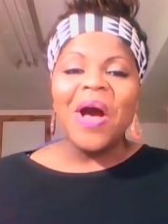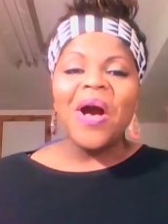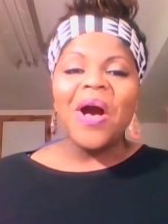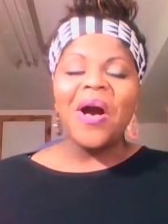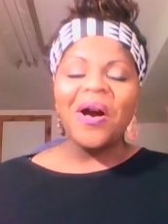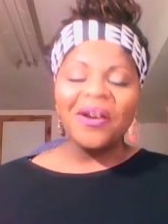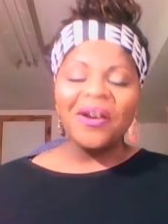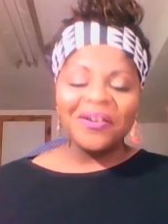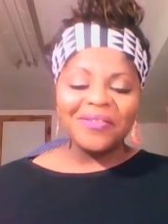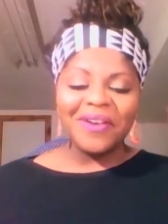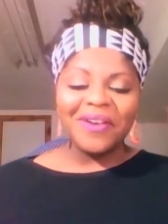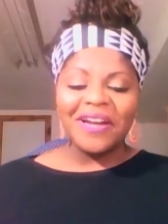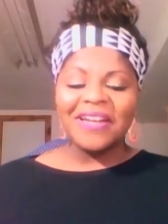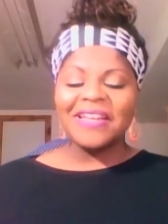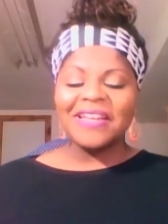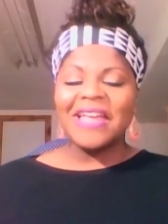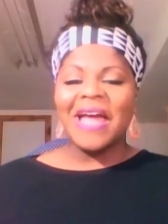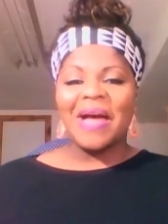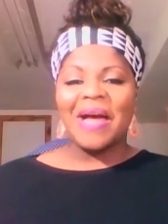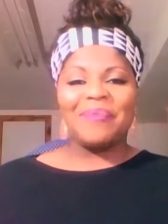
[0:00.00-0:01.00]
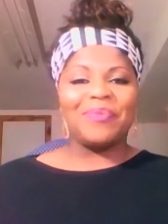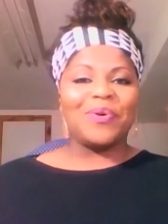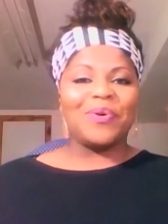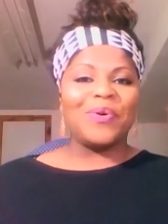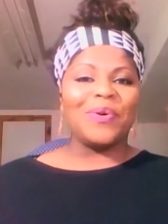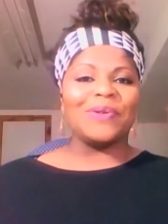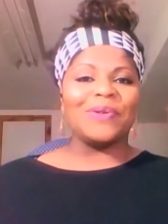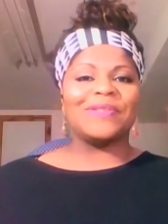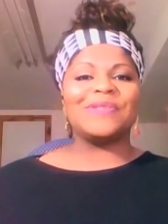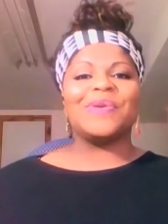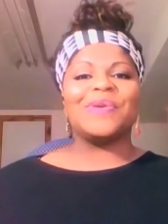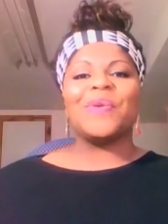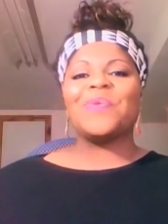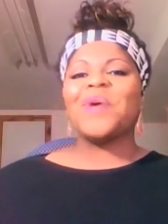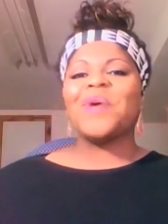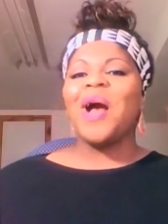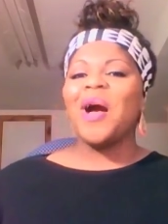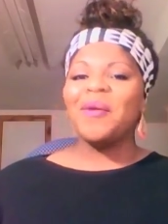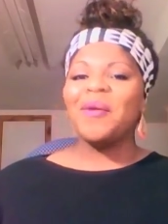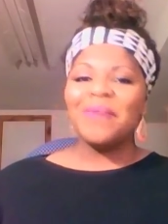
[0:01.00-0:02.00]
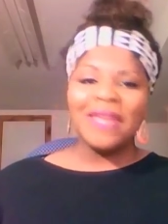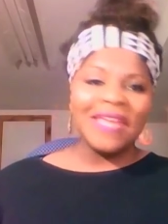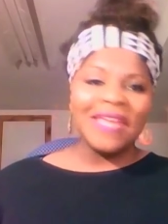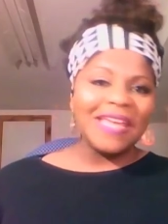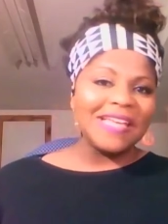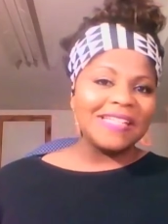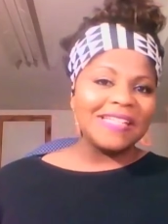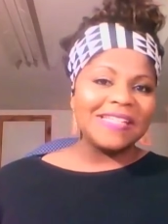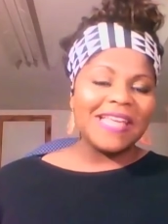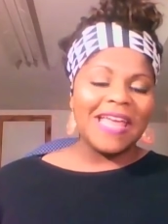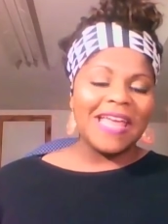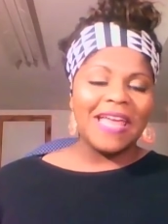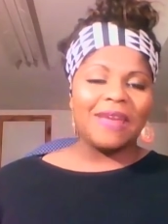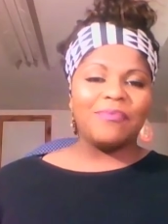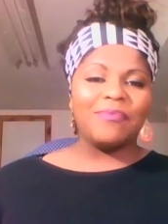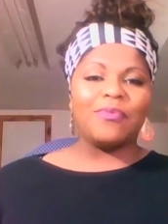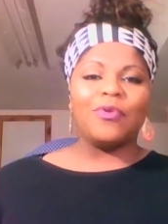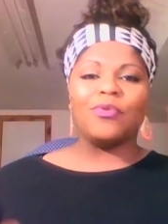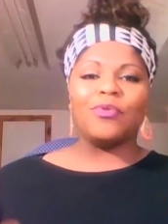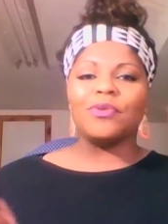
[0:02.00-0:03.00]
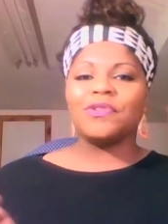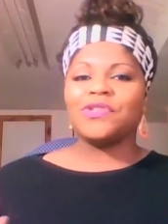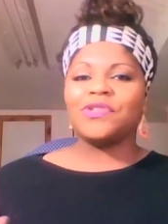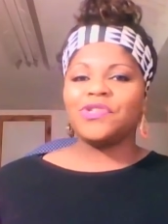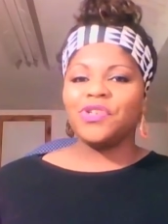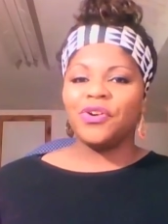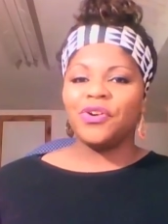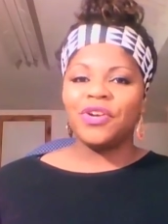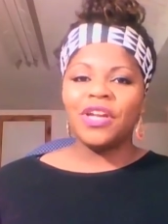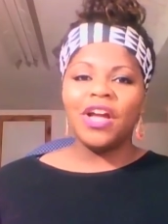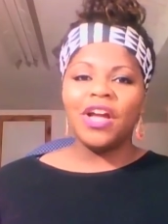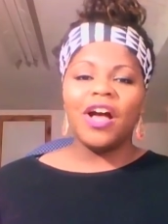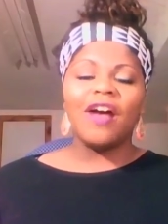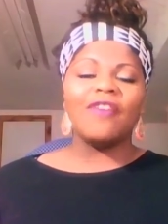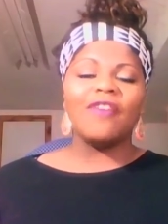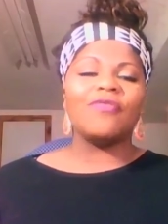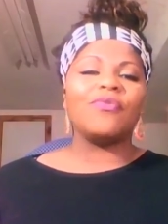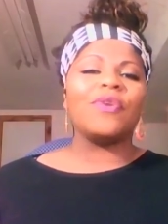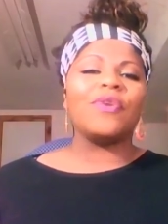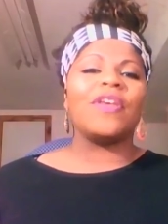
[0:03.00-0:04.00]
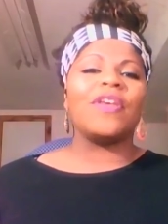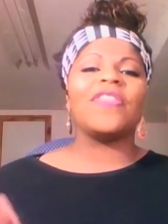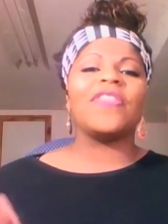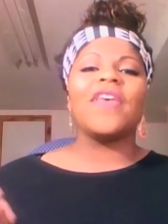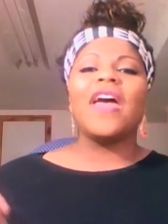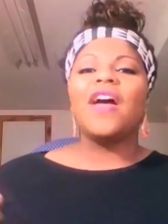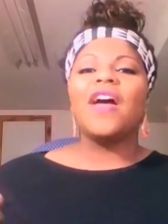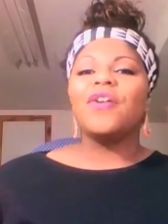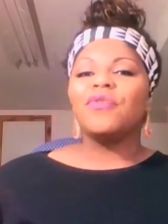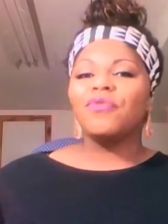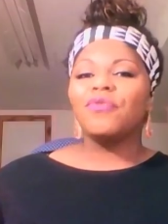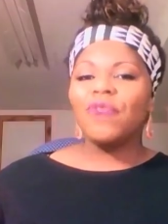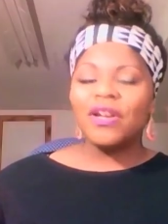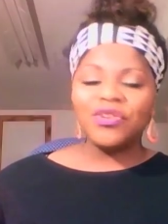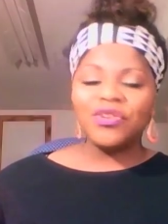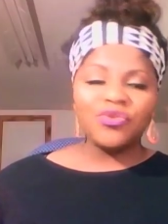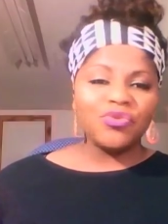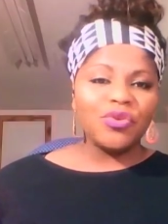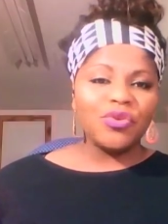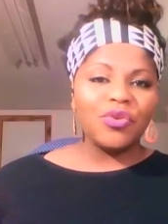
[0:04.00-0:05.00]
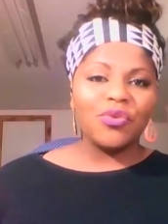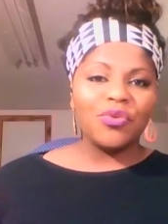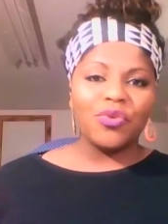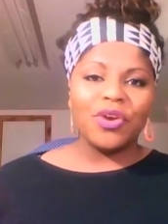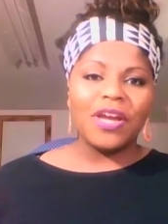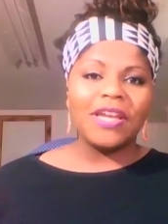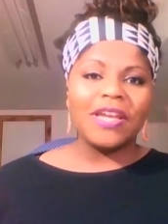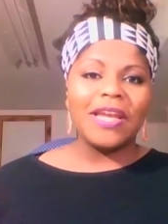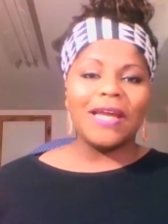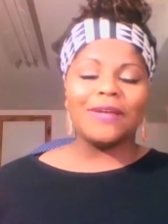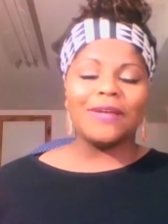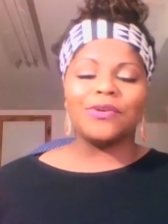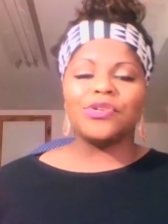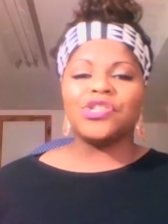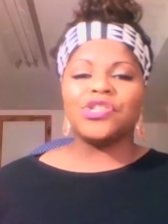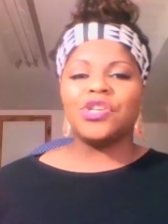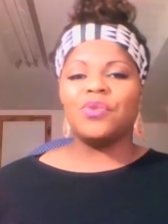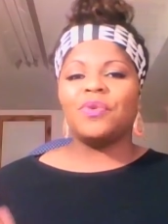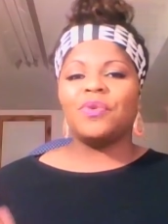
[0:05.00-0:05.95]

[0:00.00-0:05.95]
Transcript: All right, Capricorn, so coming into April, we're starting off with retrograde energy.